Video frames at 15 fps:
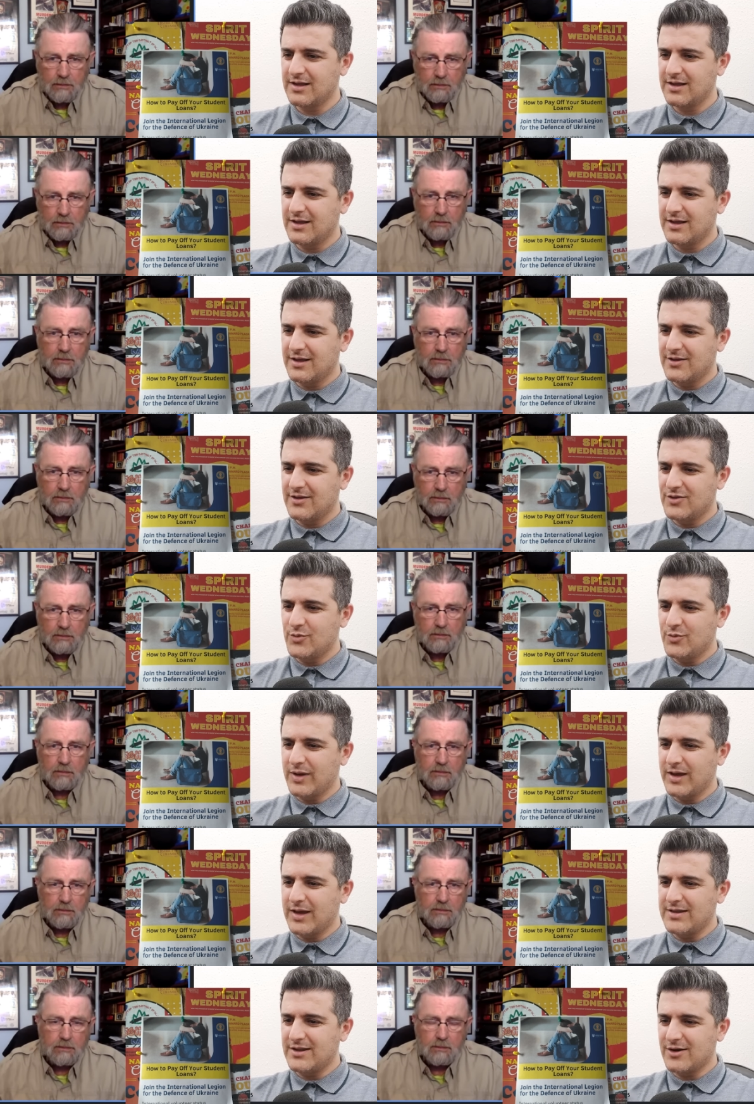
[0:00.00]
Speaker 1: to
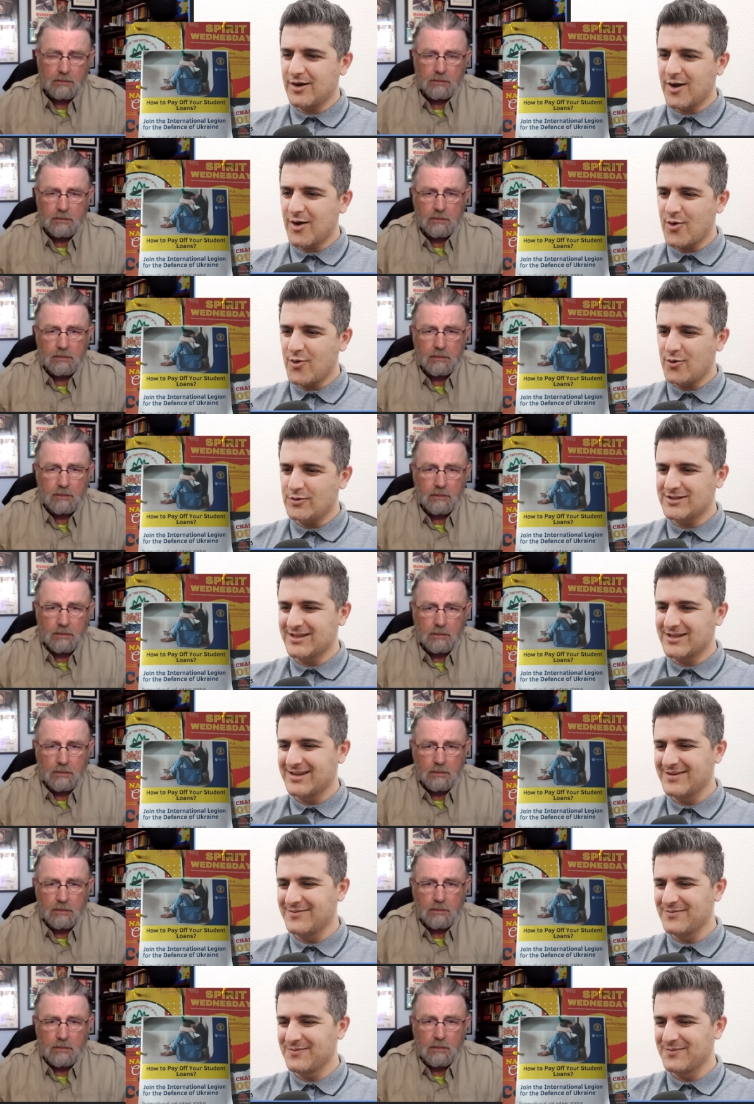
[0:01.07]
pay their loans.
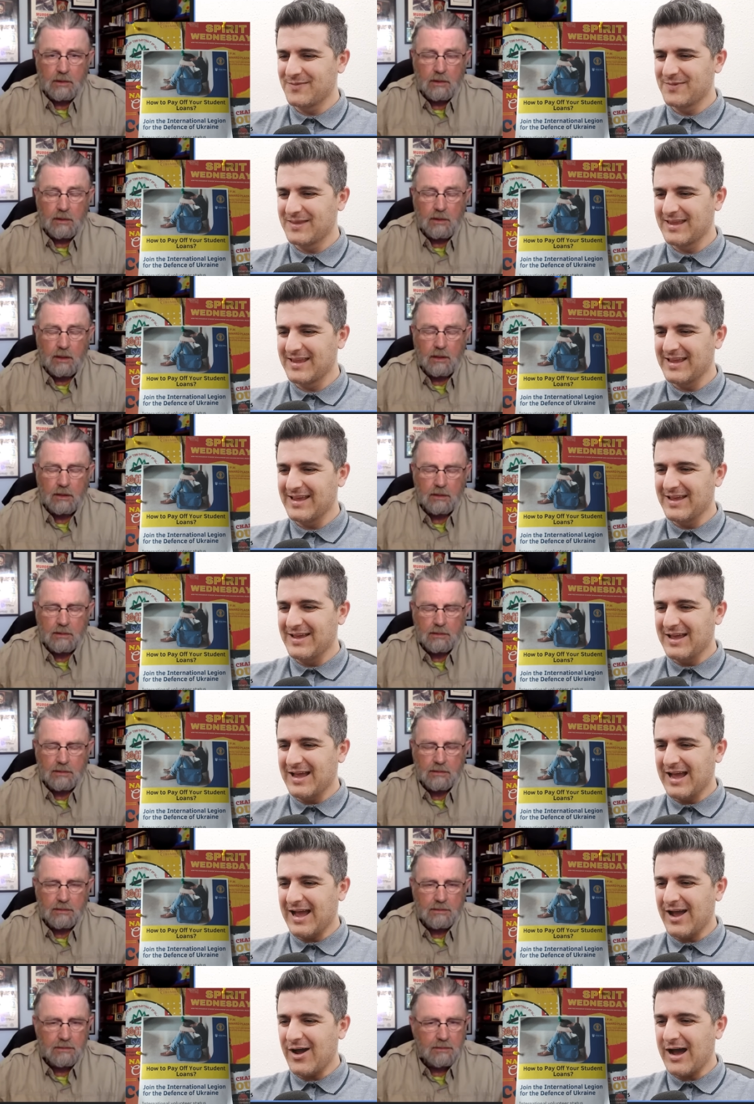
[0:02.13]
Oh.
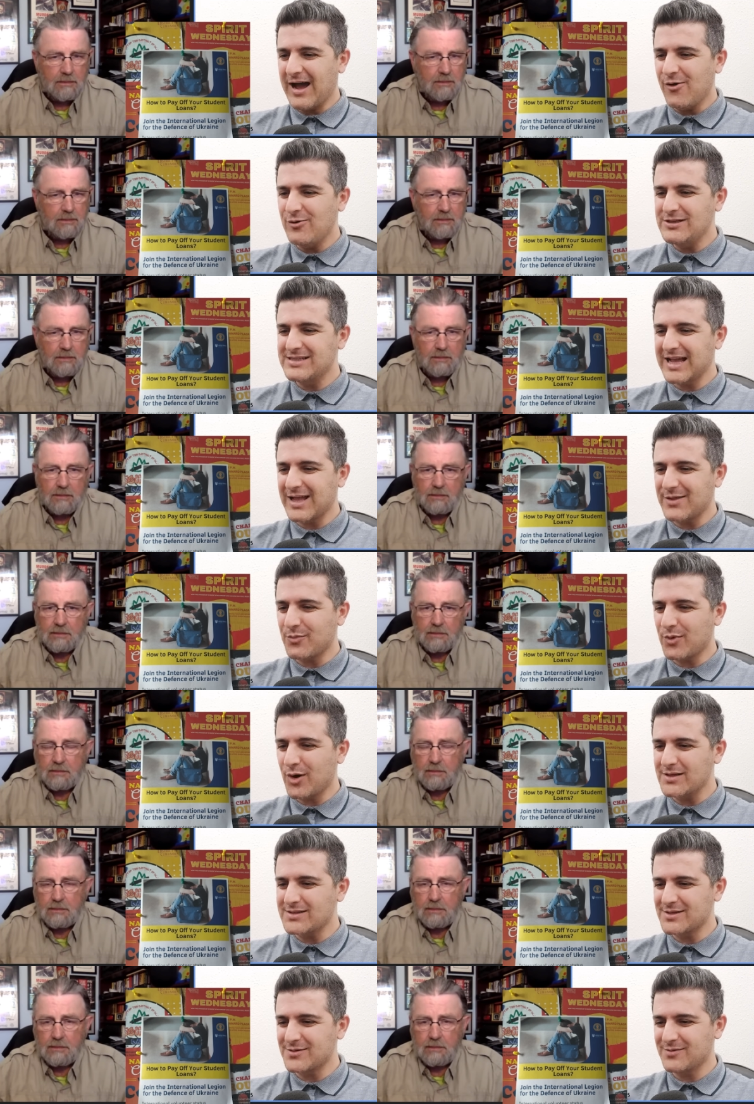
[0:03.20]
How, how is that
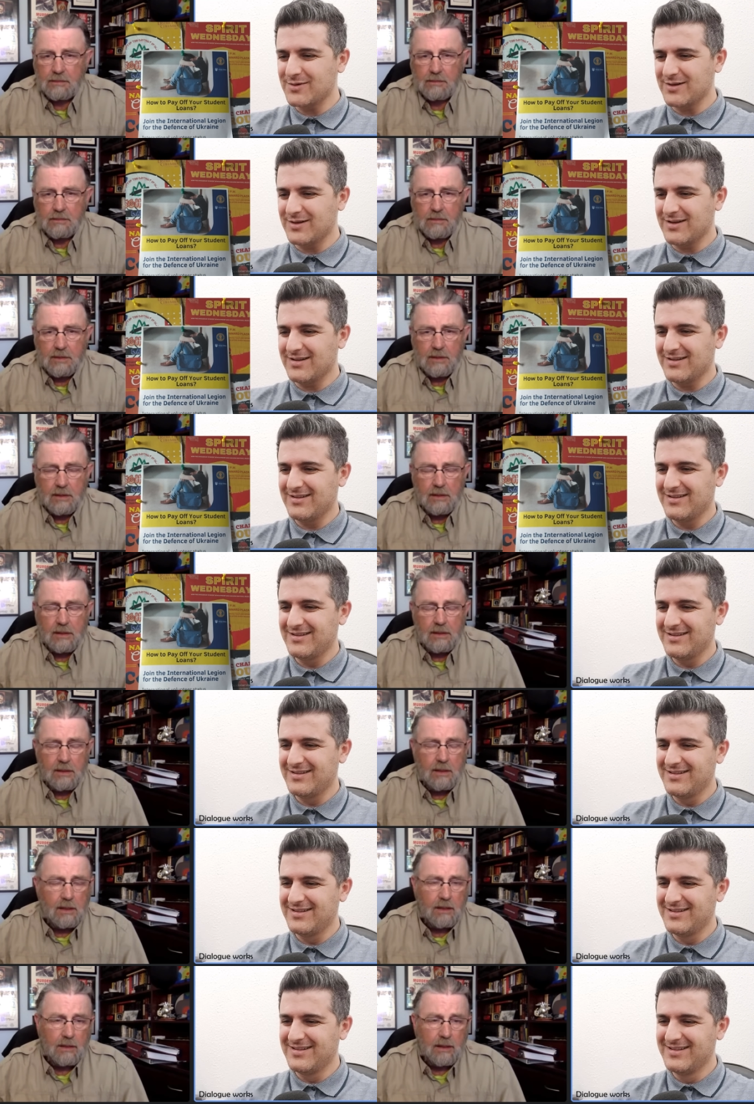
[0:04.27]
possible?
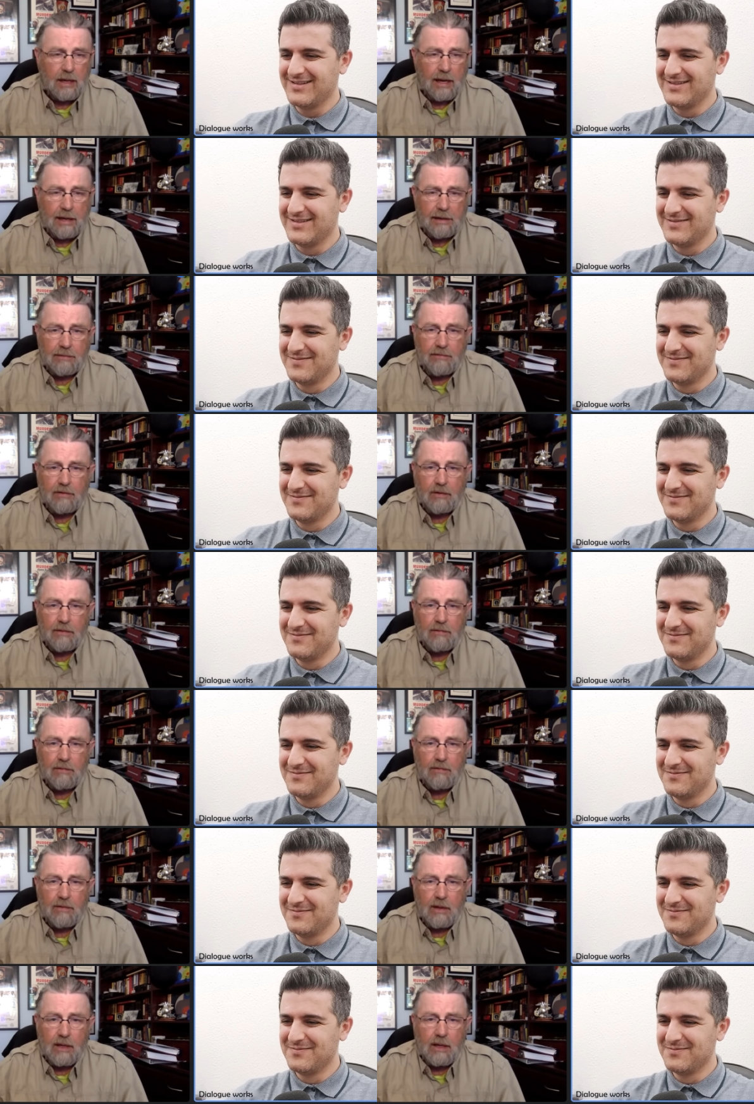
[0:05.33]
Speaker 2: Hey, if you
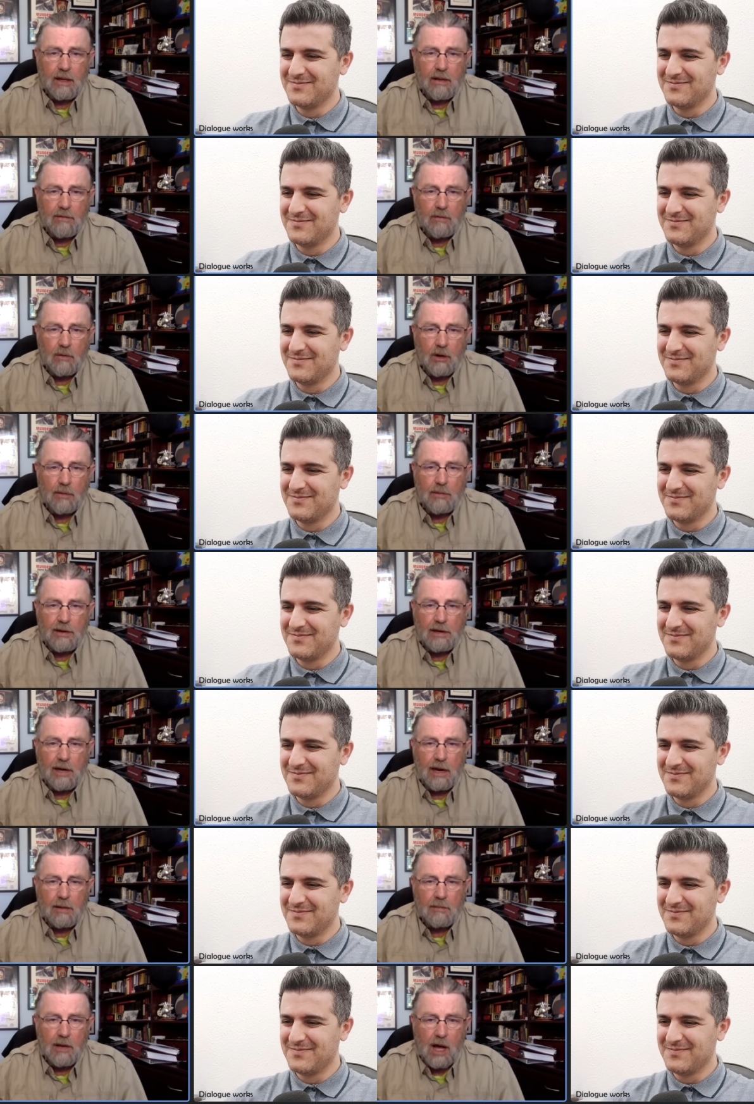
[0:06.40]
if you want to be
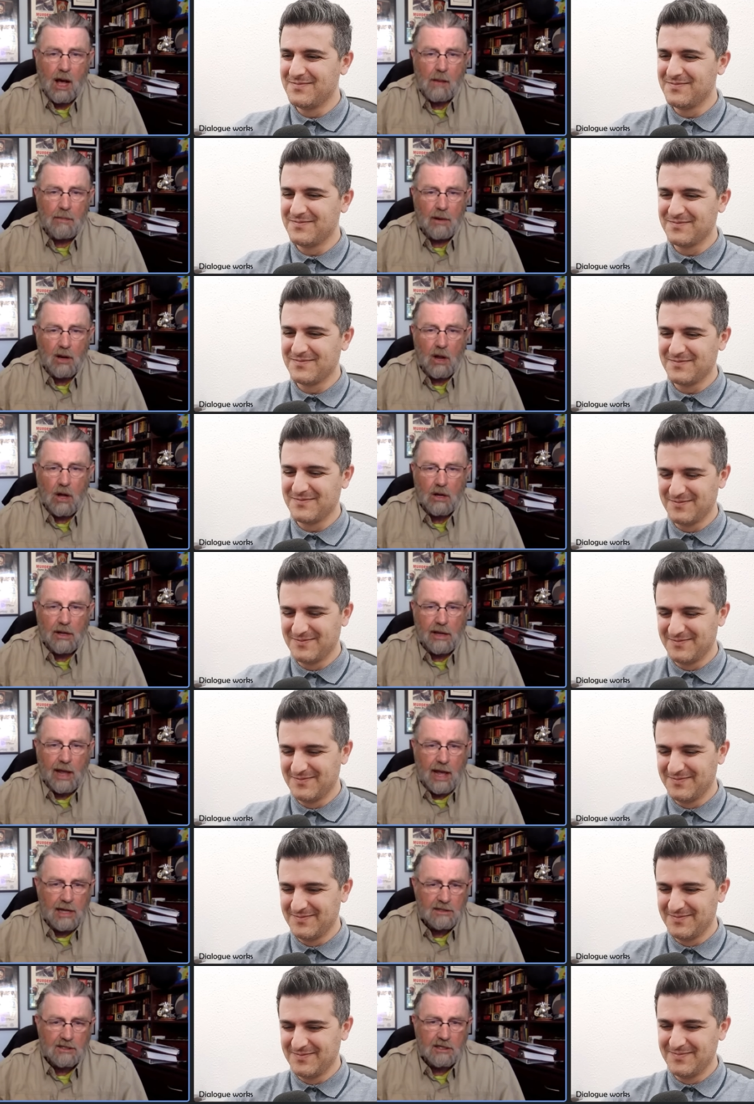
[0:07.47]
named Hopalong
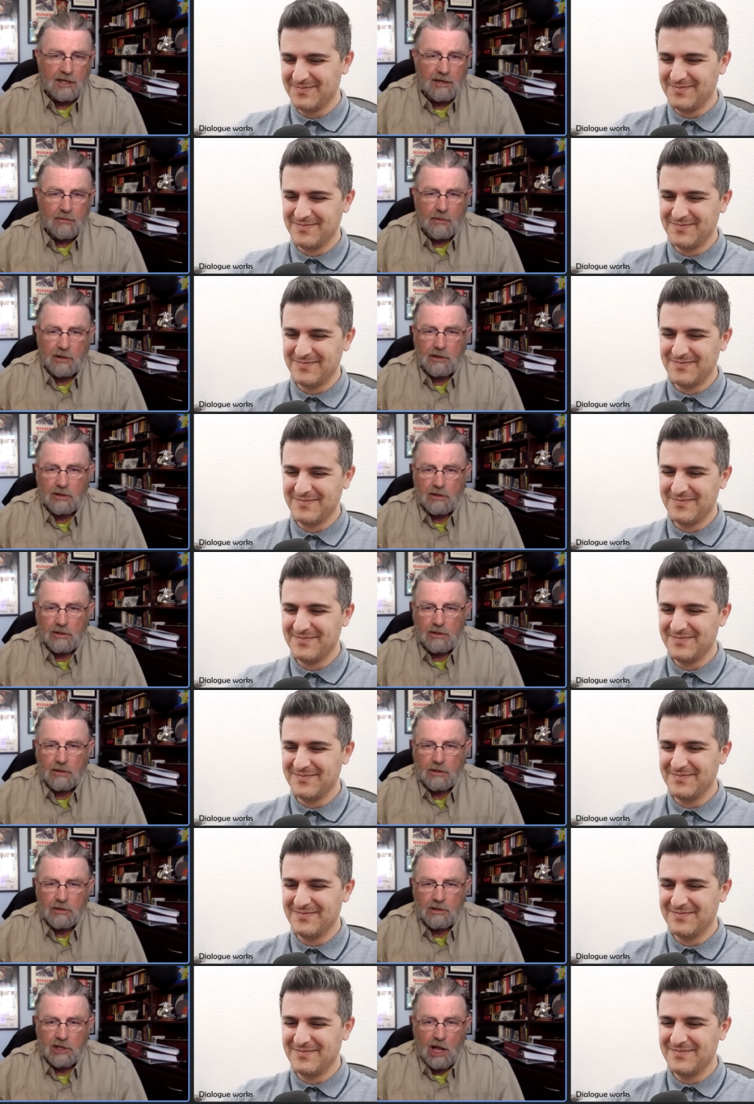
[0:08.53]
Cassidy when
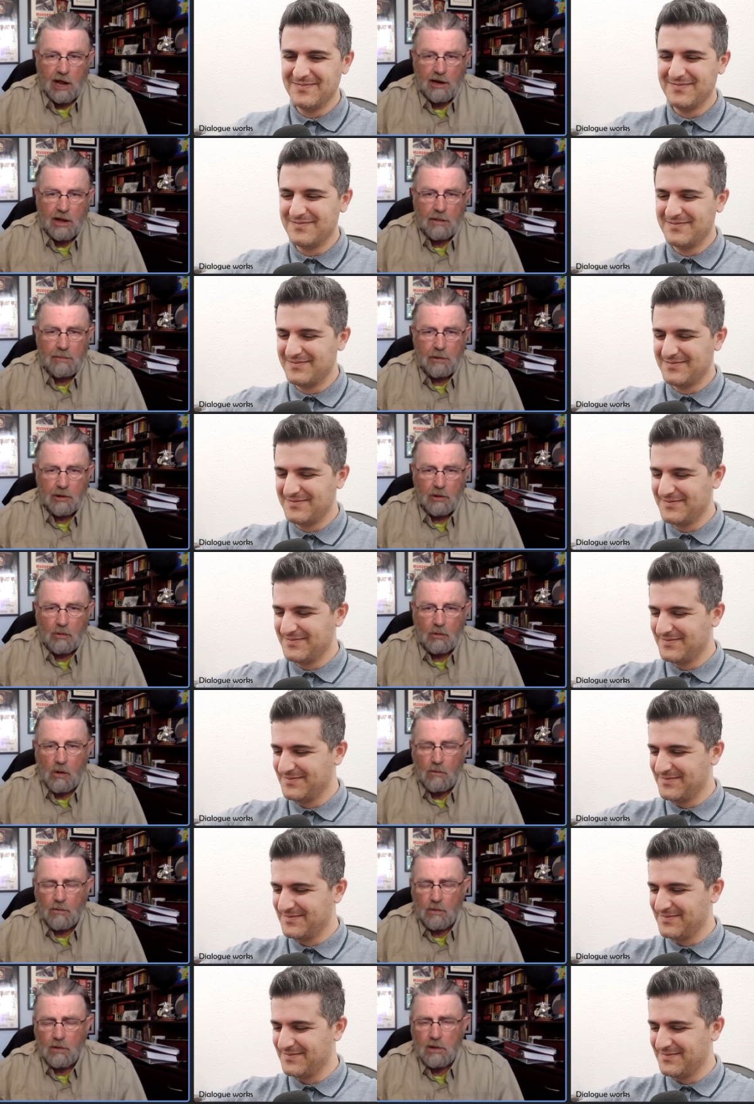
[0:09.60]
you sign up and go
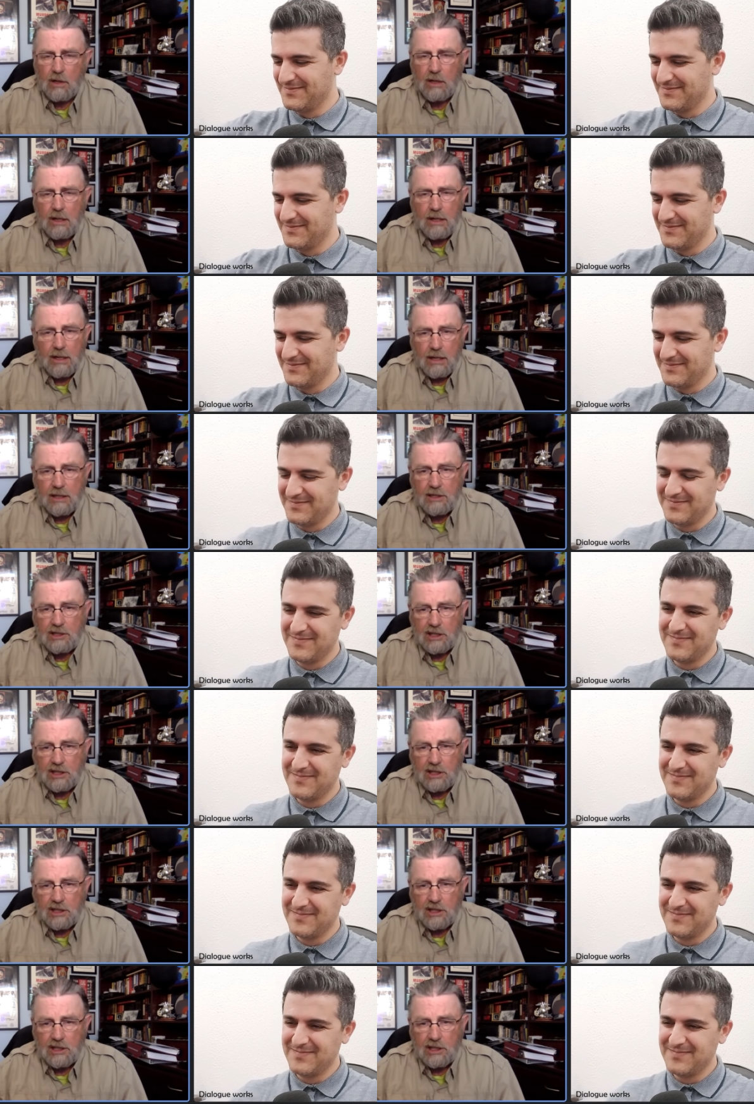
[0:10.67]
over, because